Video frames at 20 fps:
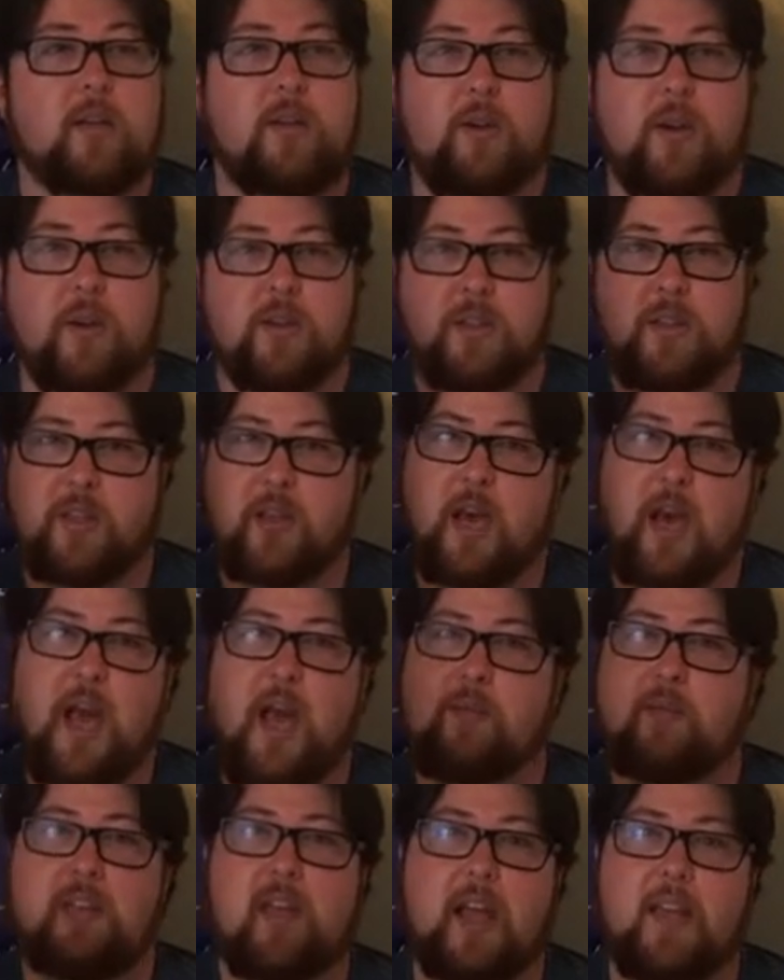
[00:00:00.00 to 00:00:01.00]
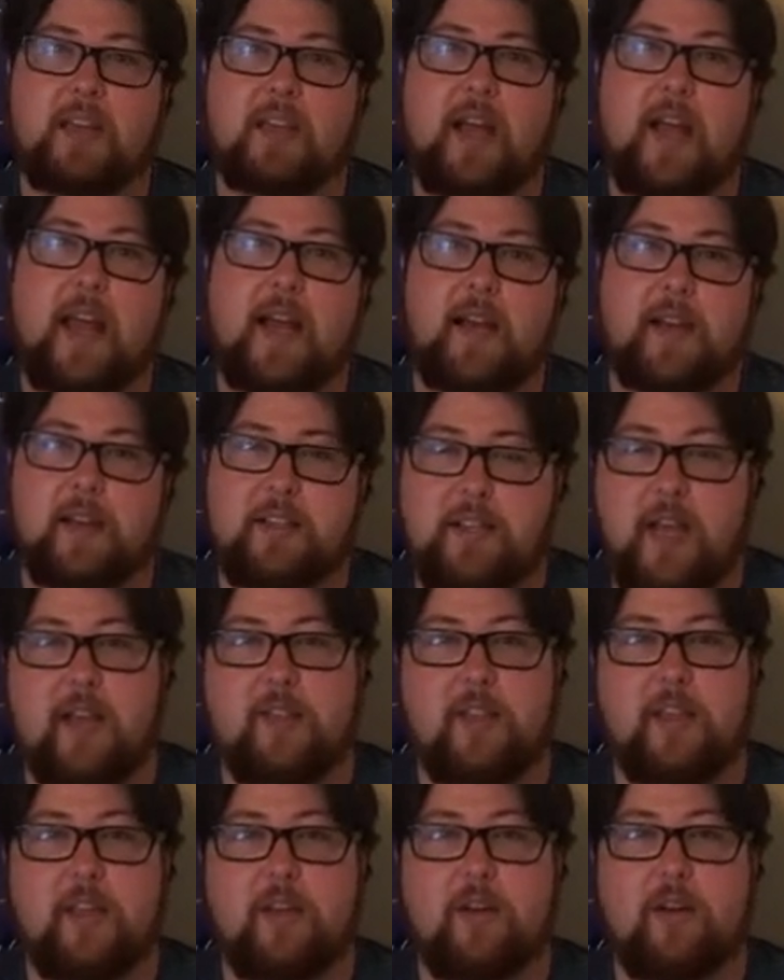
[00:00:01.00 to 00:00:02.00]
I'm the antagonist, I
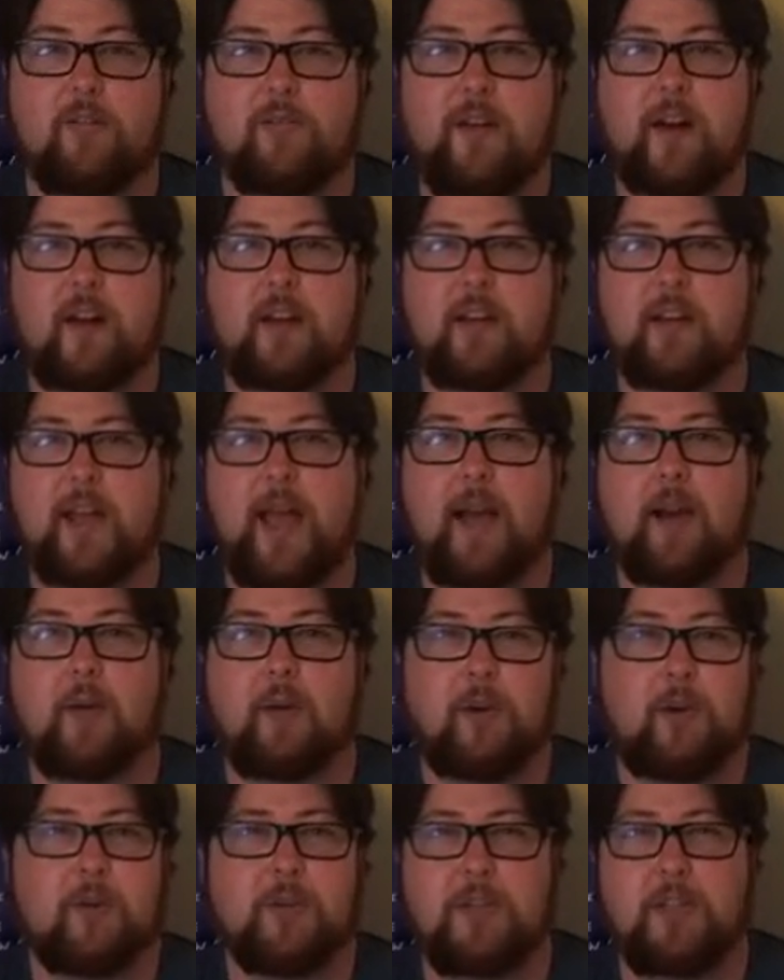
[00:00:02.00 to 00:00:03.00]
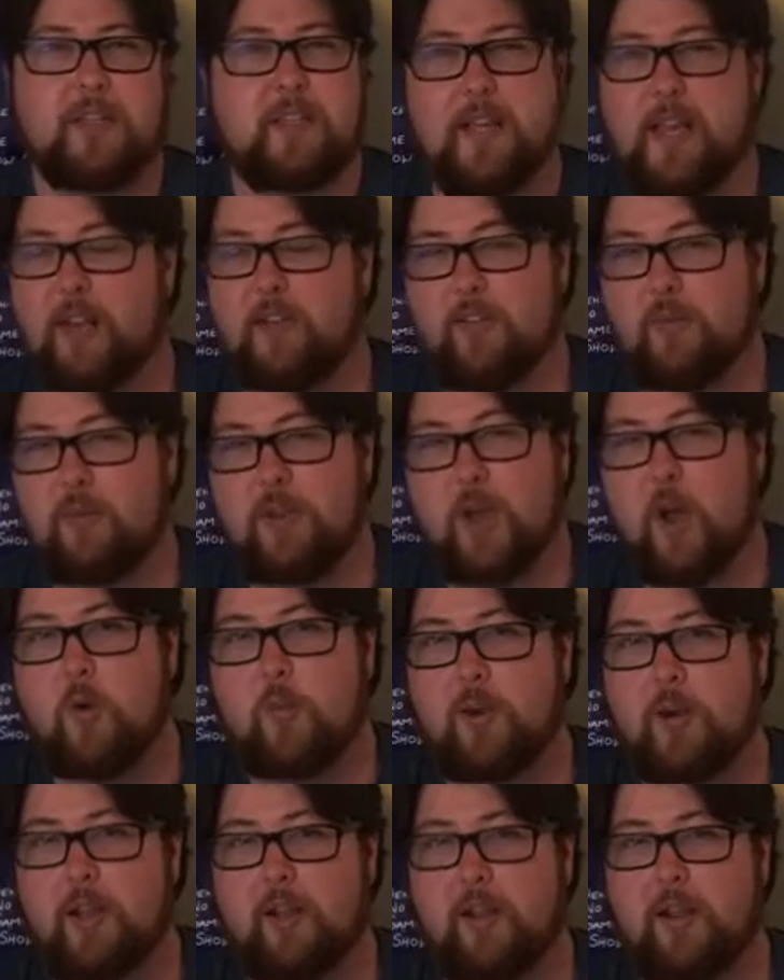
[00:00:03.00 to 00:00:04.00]
think you're a fucking coward, who's a dick from the
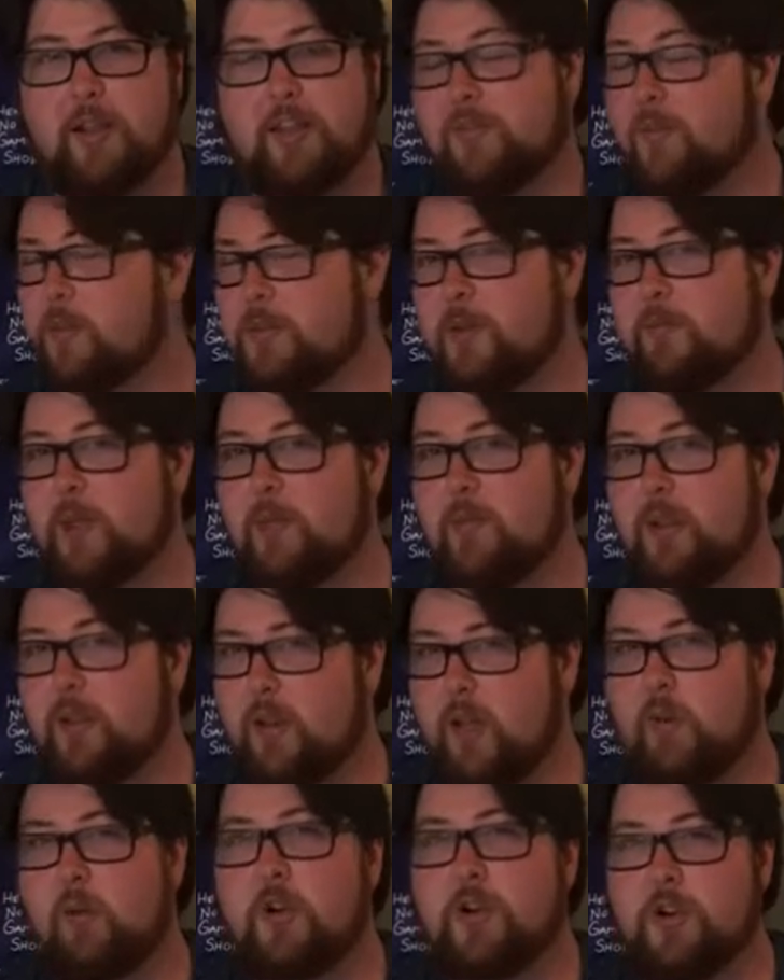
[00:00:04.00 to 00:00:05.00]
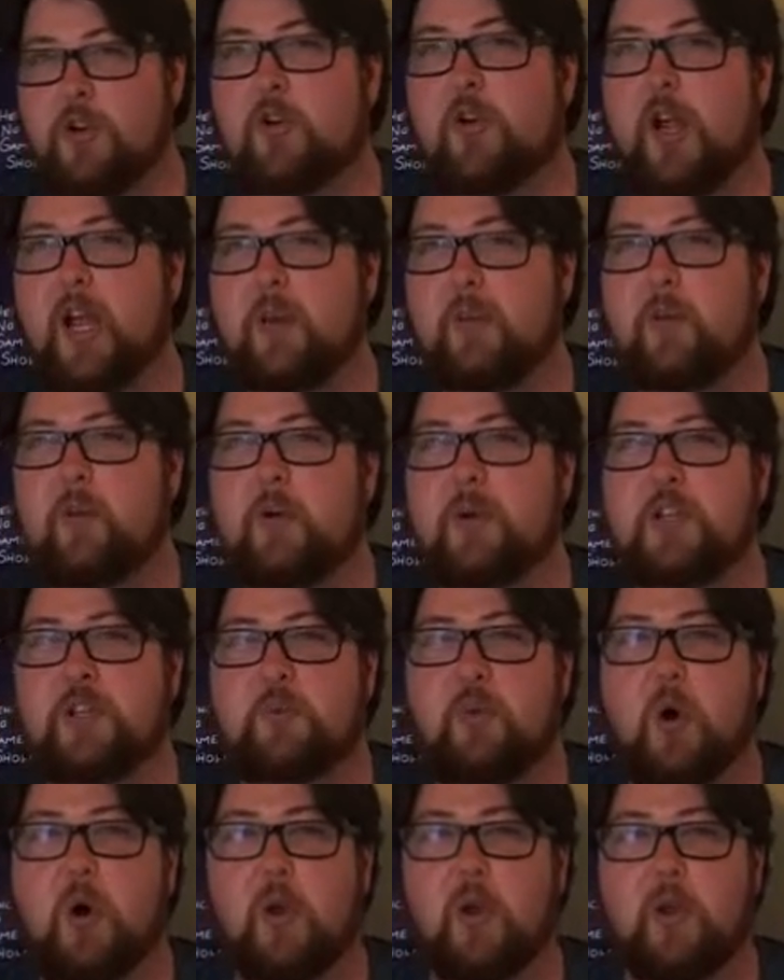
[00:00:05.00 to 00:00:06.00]
opening, like the first time they meet, like, what's your name? You're pretty
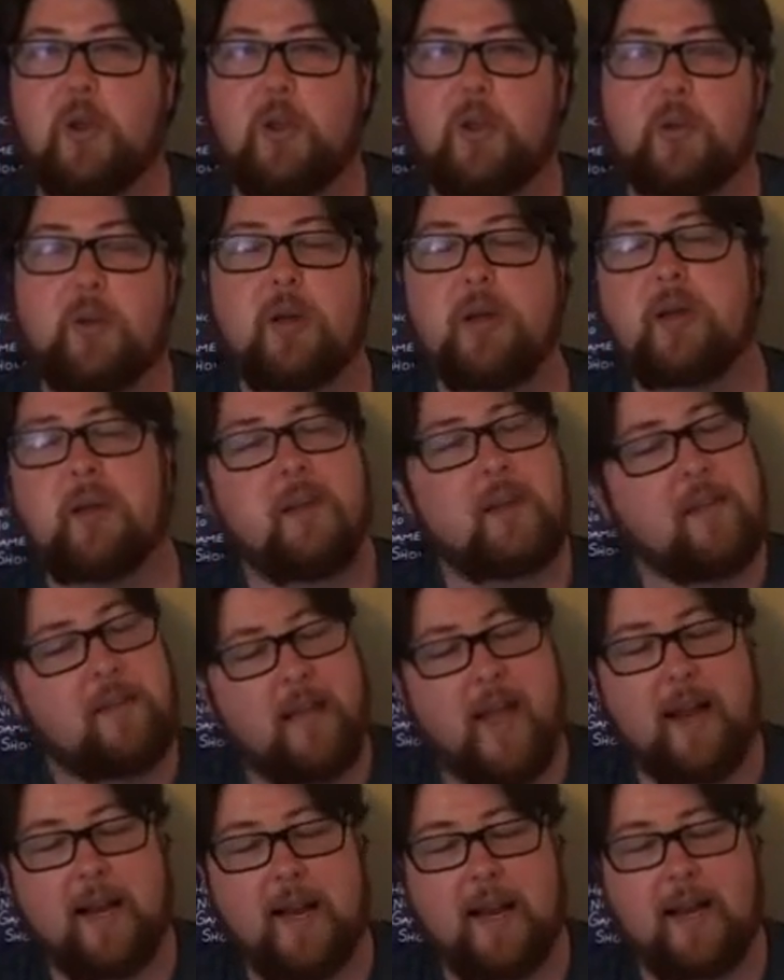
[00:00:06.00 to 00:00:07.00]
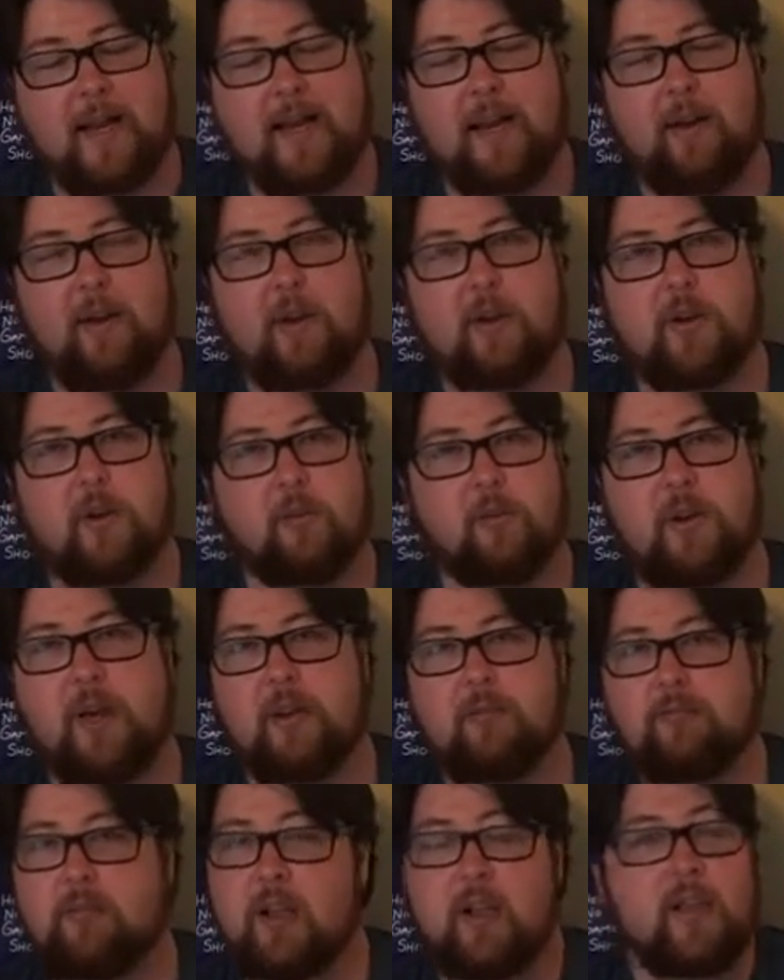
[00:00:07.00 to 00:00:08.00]
small, aren't you? That kind of character.
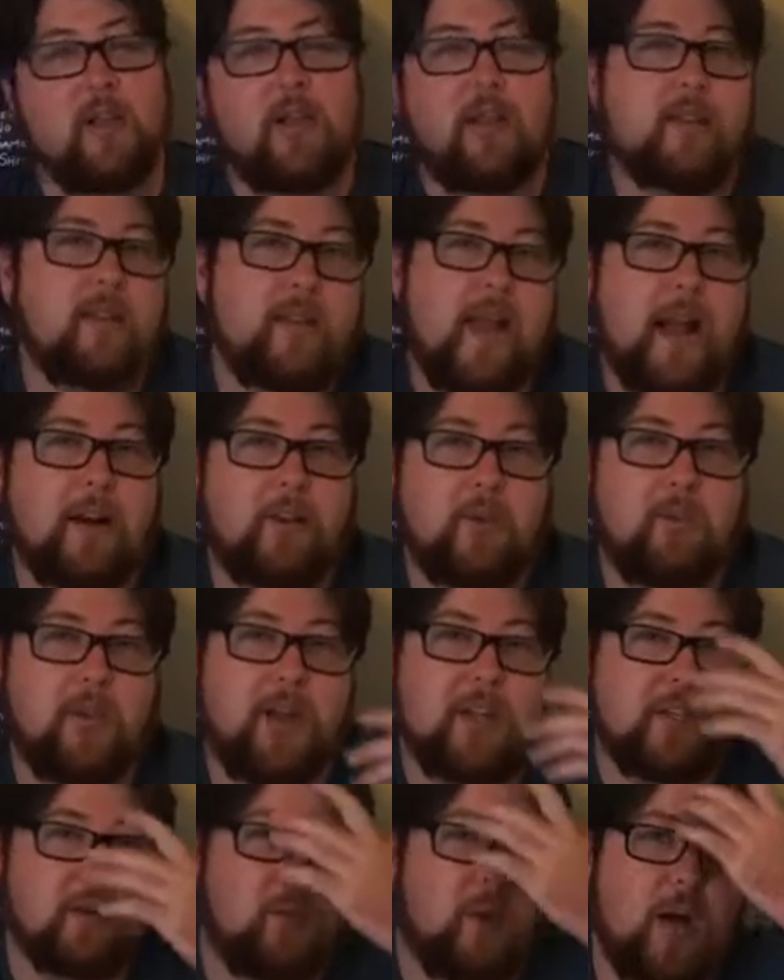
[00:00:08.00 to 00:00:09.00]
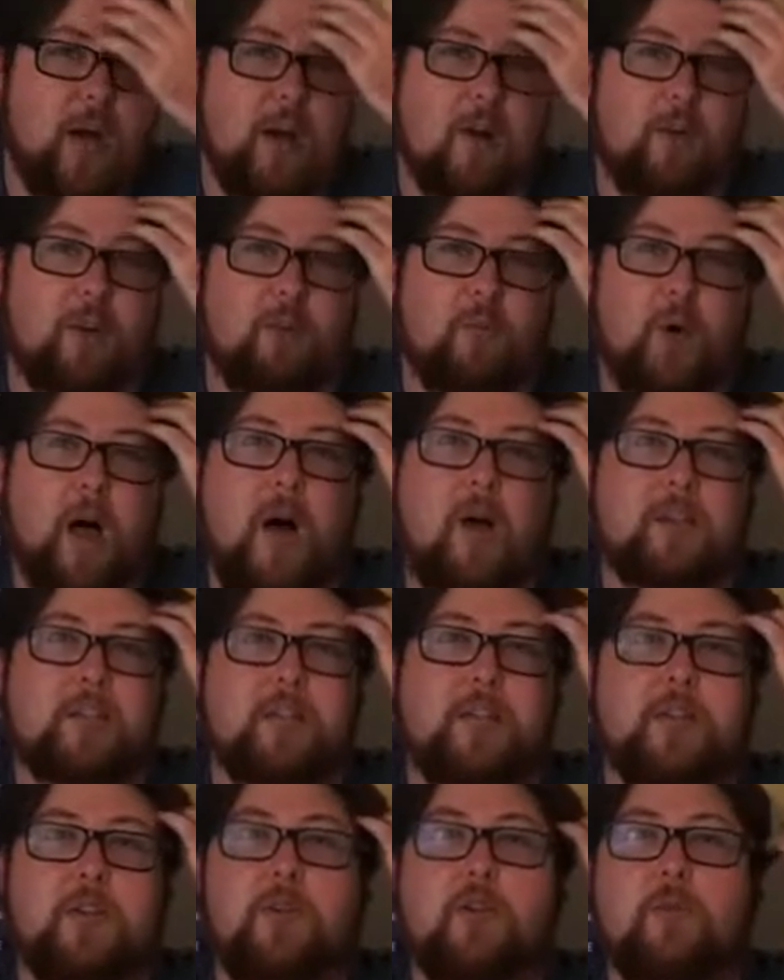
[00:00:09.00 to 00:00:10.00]
But the actor plays it well, and while it's
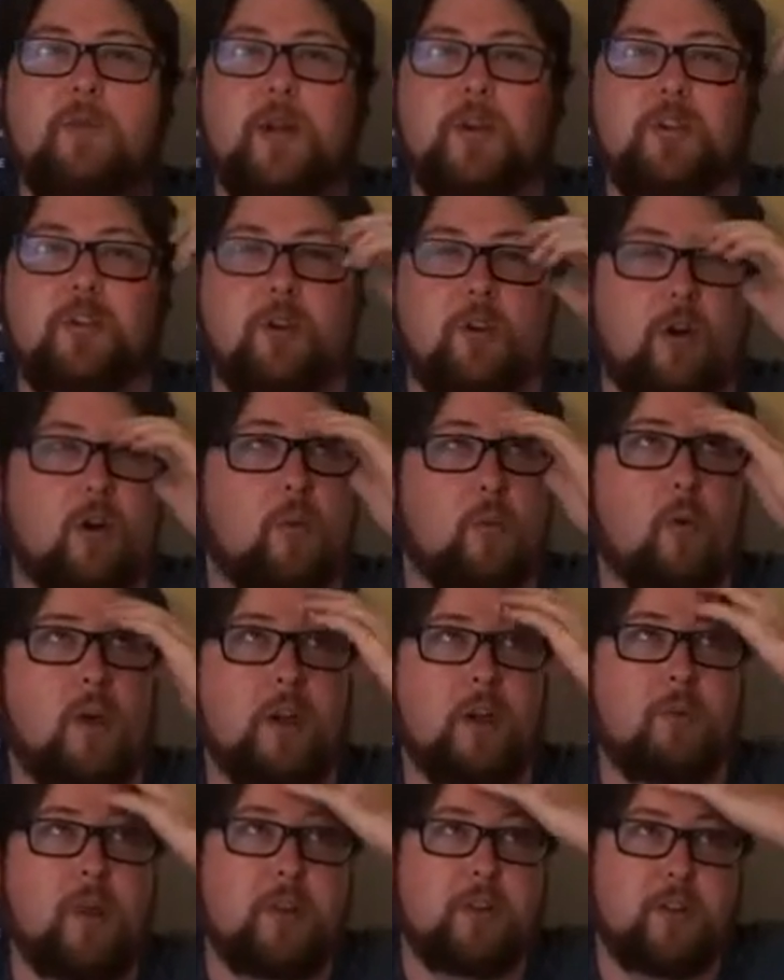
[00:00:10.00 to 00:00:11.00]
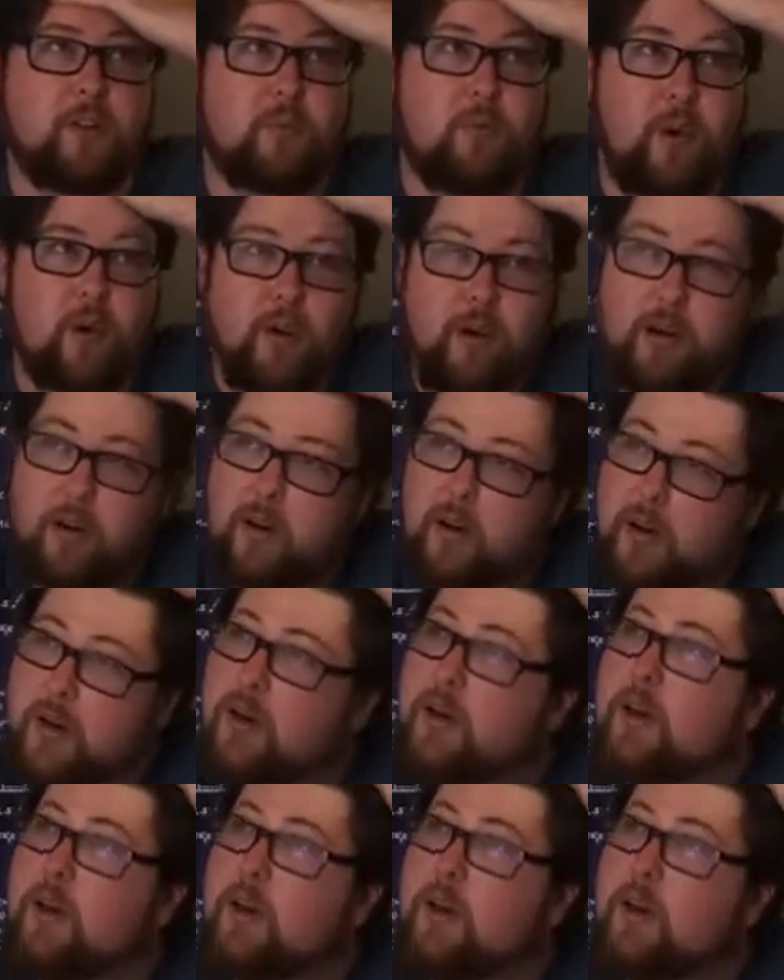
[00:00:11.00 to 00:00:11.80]
a 2-dimensional or a 1-dimensional part,